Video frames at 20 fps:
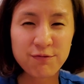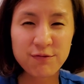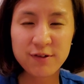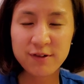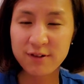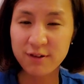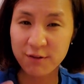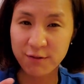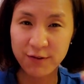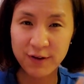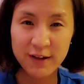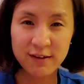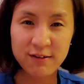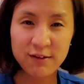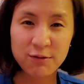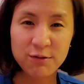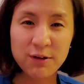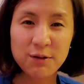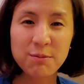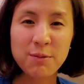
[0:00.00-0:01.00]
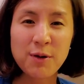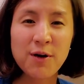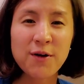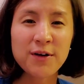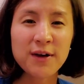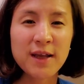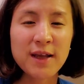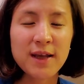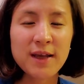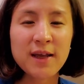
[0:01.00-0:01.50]
surface of the
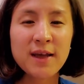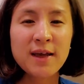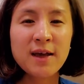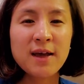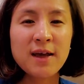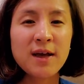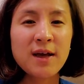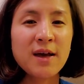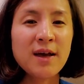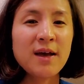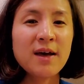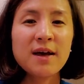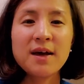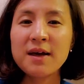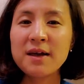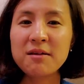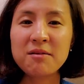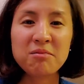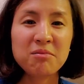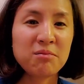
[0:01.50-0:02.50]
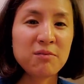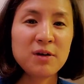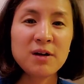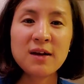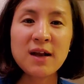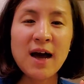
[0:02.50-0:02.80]
body and